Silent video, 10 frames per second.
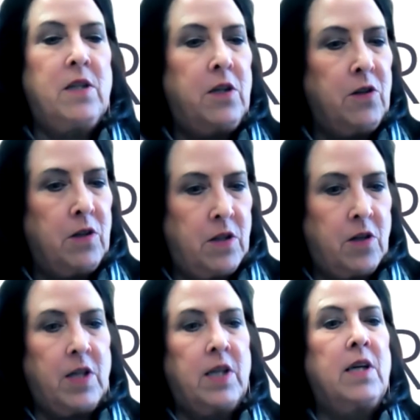in here and
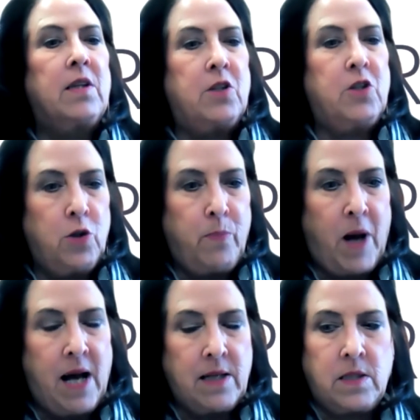they're going to get the 2
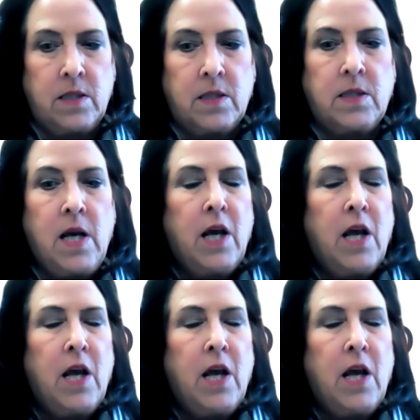boxes.